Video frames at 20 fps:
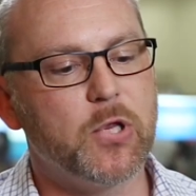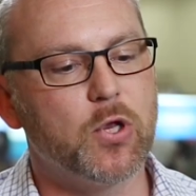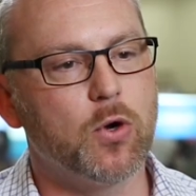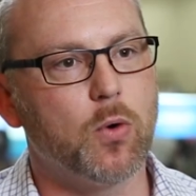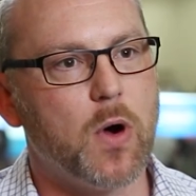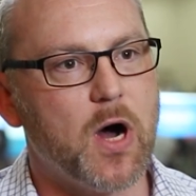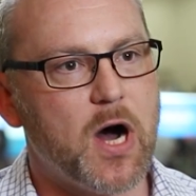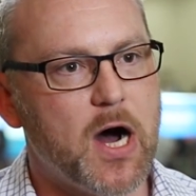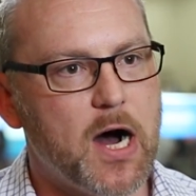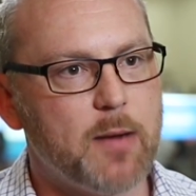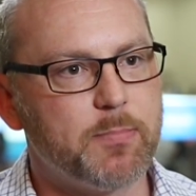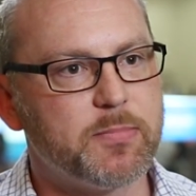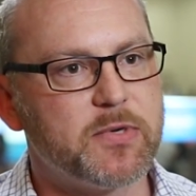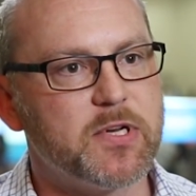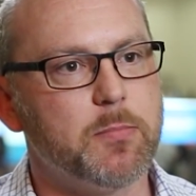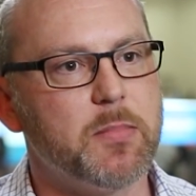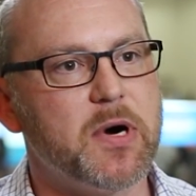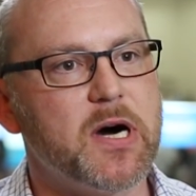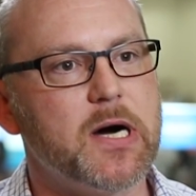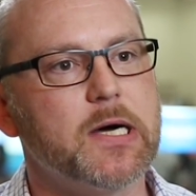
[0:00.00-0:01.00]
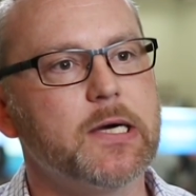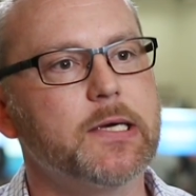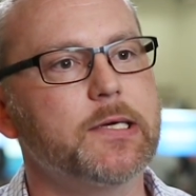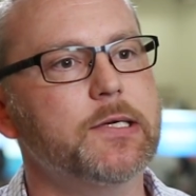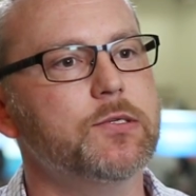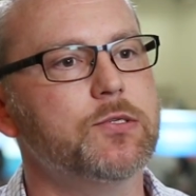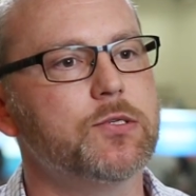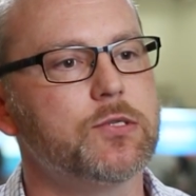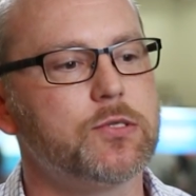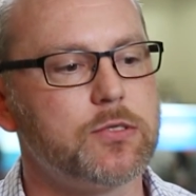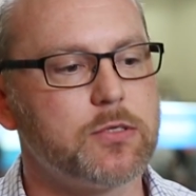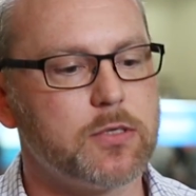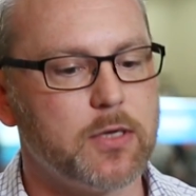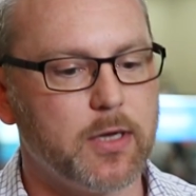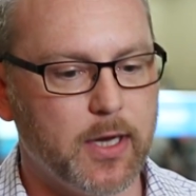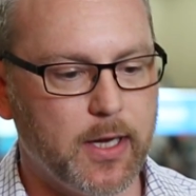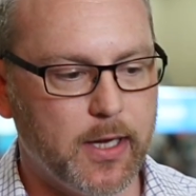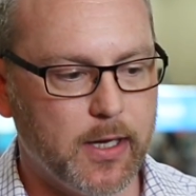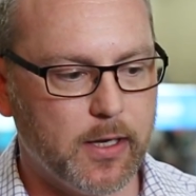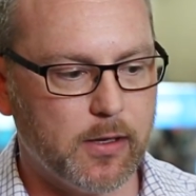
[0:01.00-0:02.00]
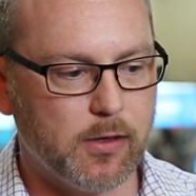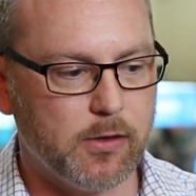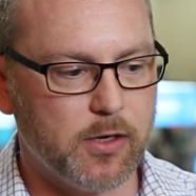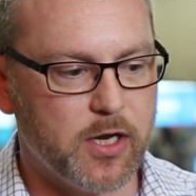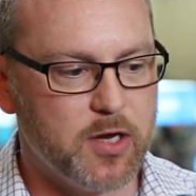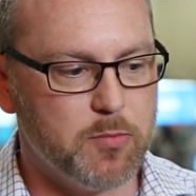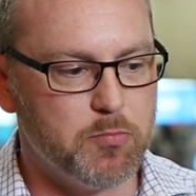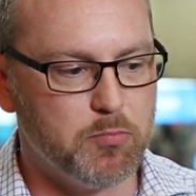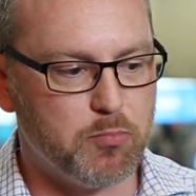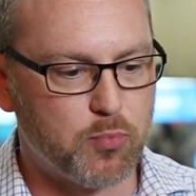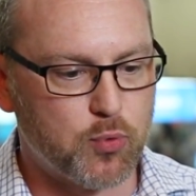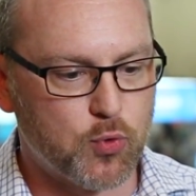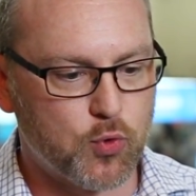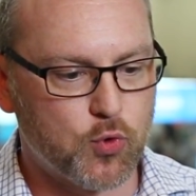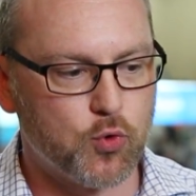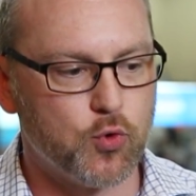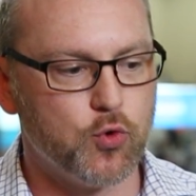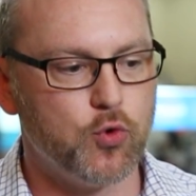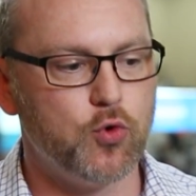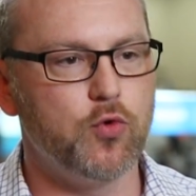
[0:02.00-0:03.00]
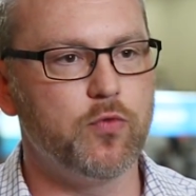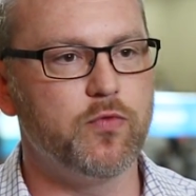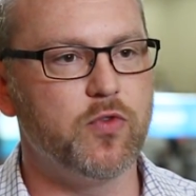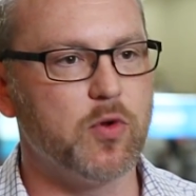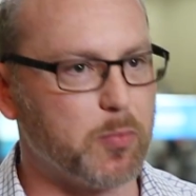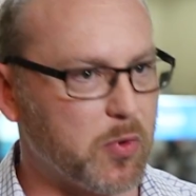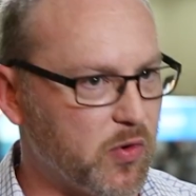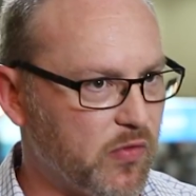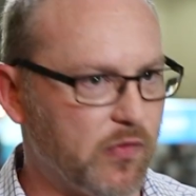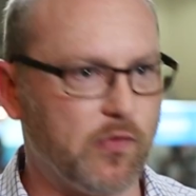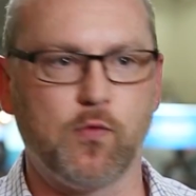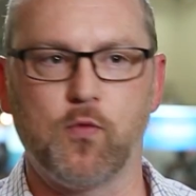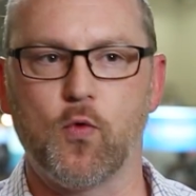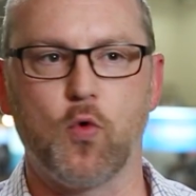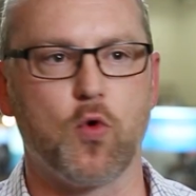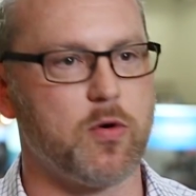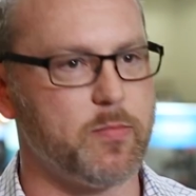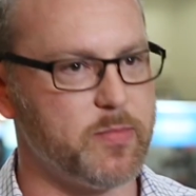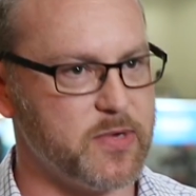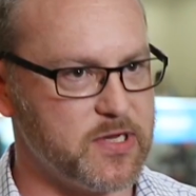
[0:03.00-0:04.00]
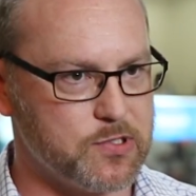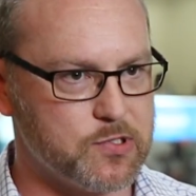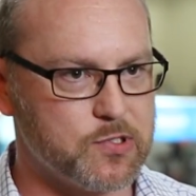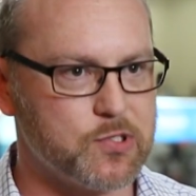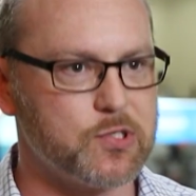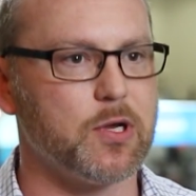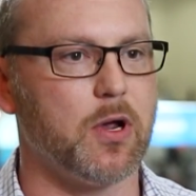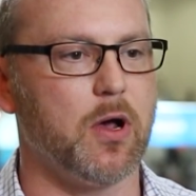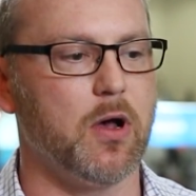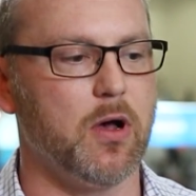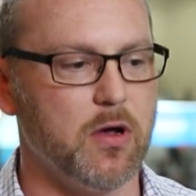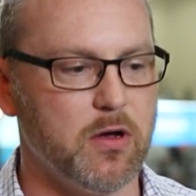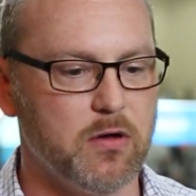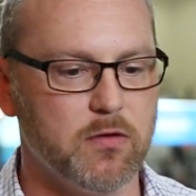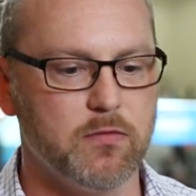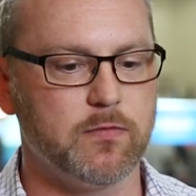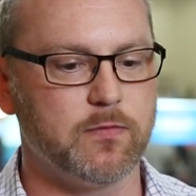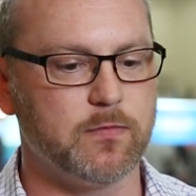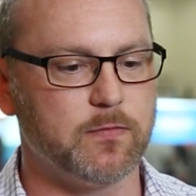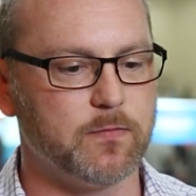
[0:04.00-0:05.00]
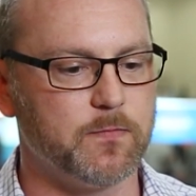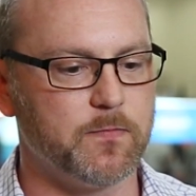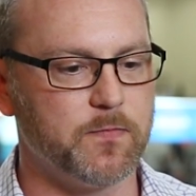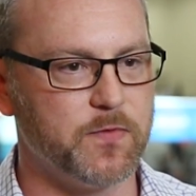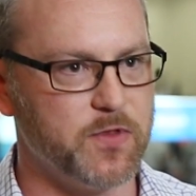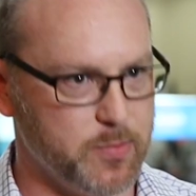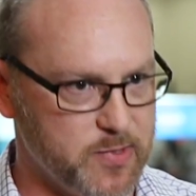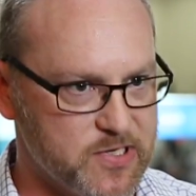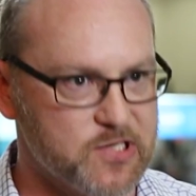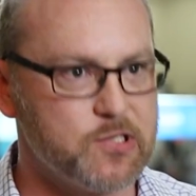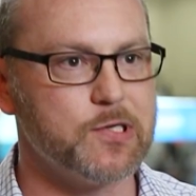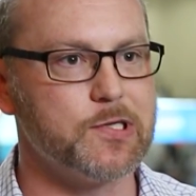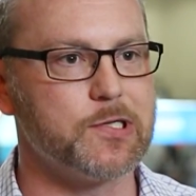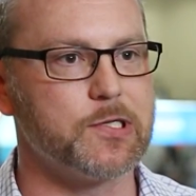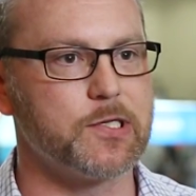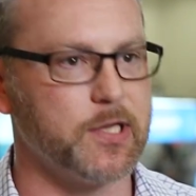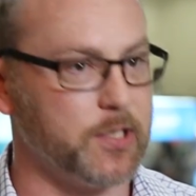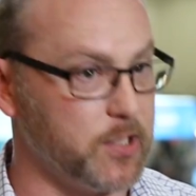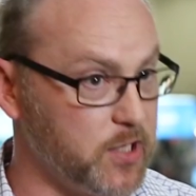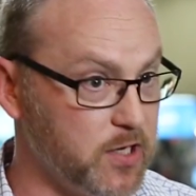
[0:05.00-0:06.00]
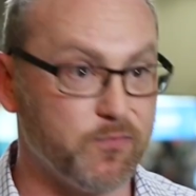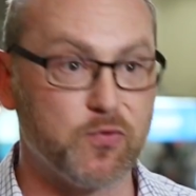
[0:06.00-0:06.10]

you know, optimize and improve the performance of the business and the